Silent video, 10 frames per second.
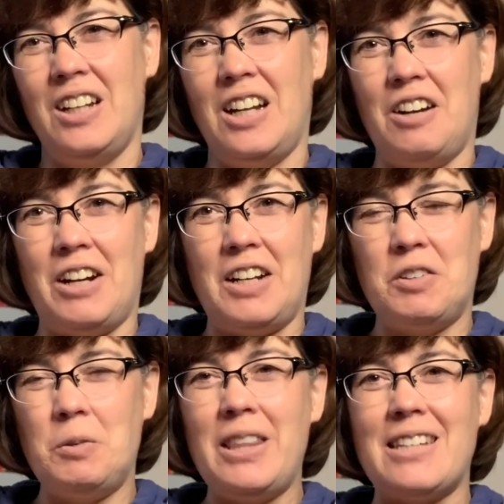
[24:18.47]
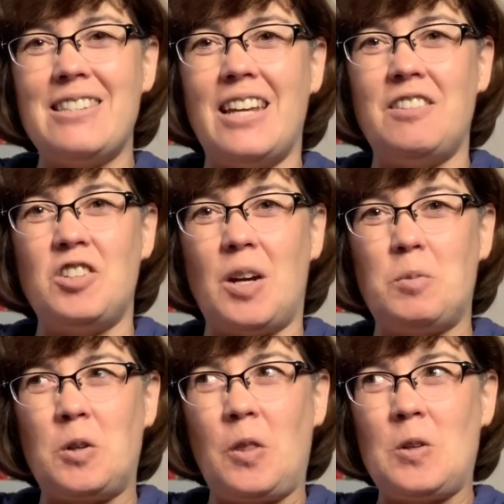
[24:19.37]
All right, everyone, that's the end of
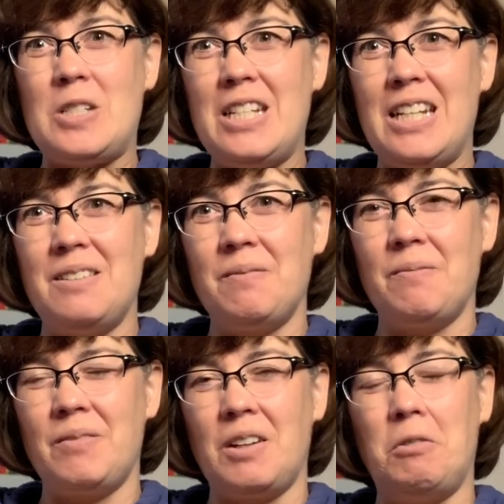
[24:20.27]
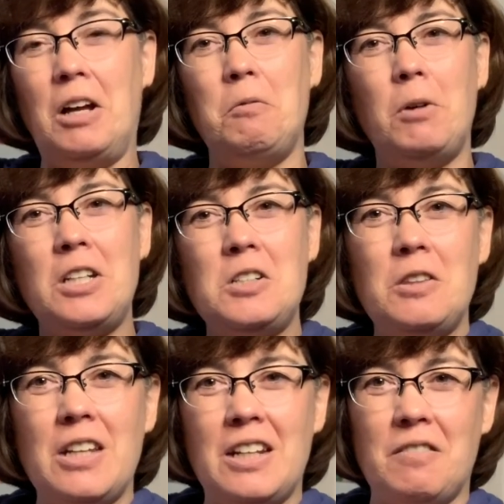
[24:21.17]
chapter 13. Well, what did you
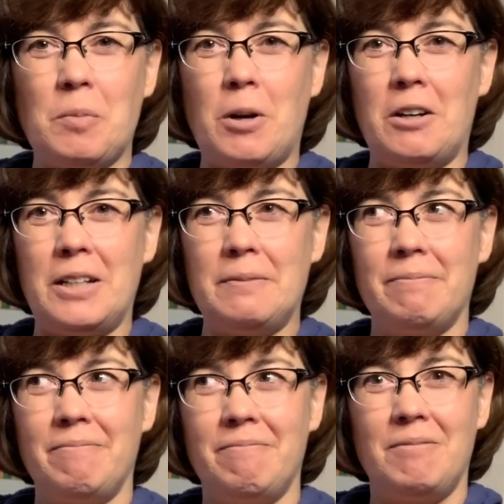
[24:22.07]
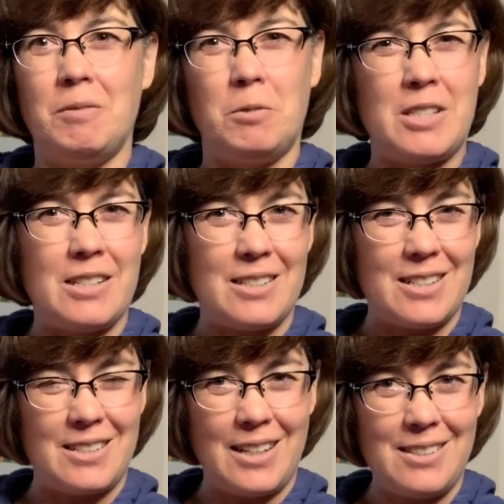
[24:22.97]
think of the party? Was it a
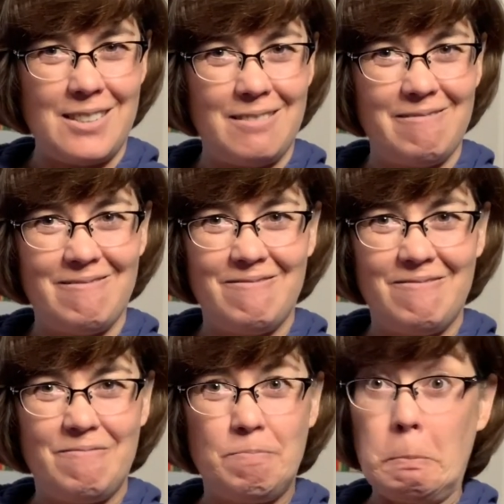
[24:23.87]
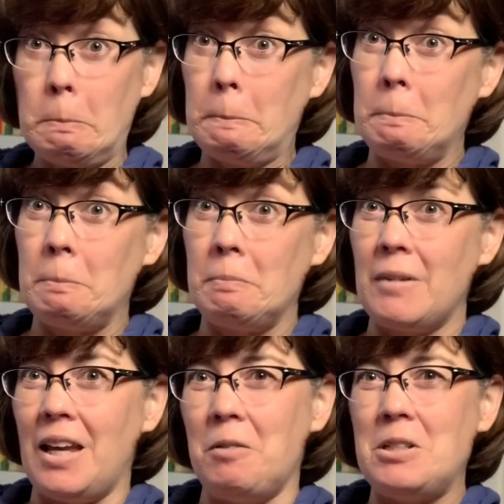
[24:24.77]
success?
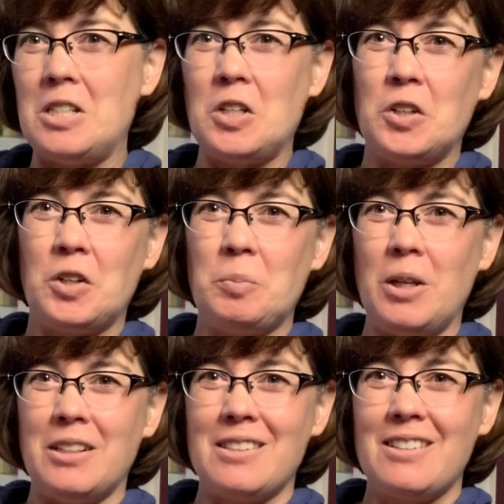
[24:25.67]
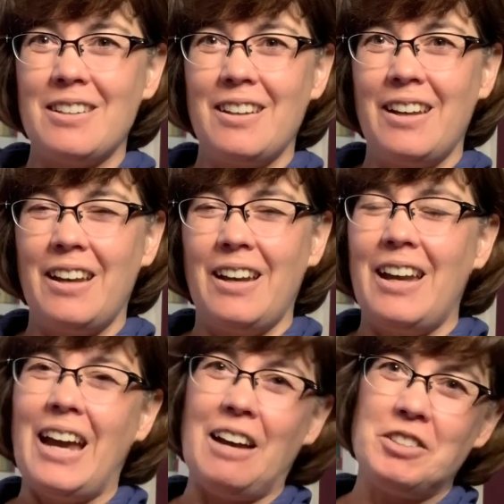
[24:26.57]
Can't wait to hear your opinions.
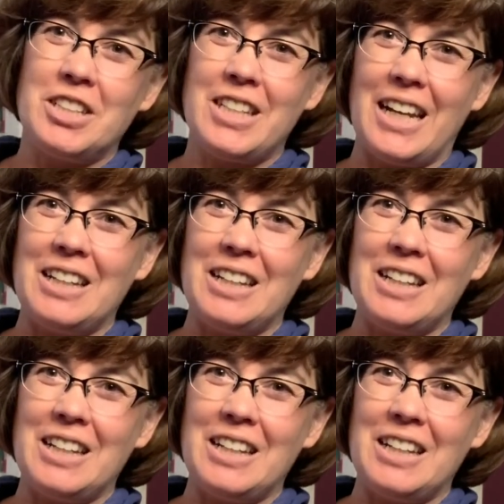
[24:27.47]
Have a good day.